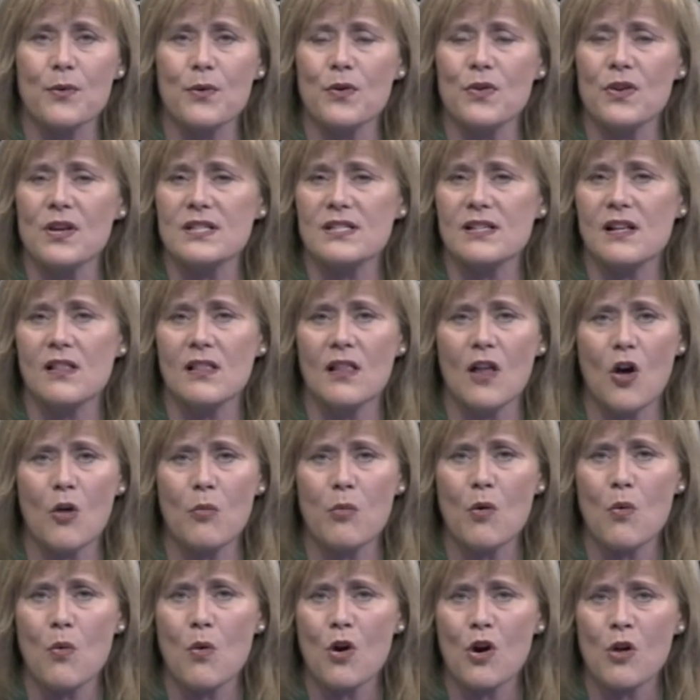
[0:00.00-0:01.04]
through this
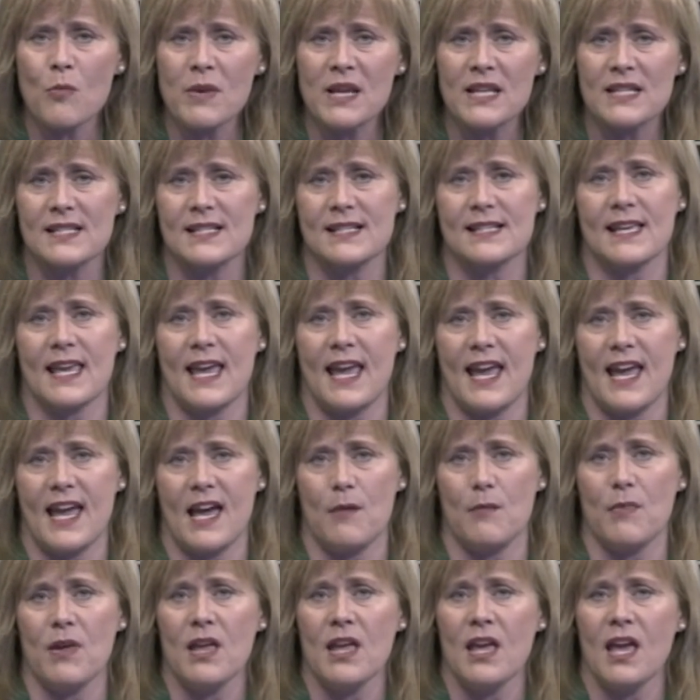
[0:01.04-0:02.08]
global warming
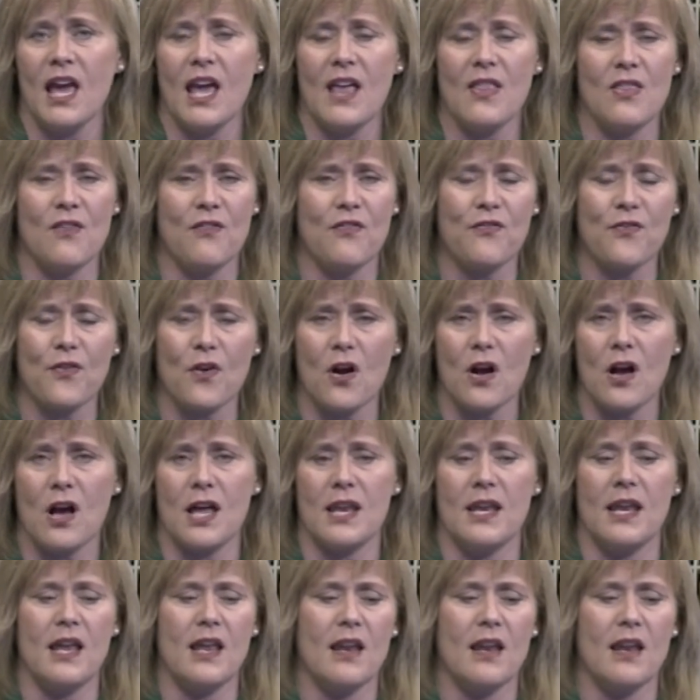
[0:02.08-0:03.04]
scam and the fraud.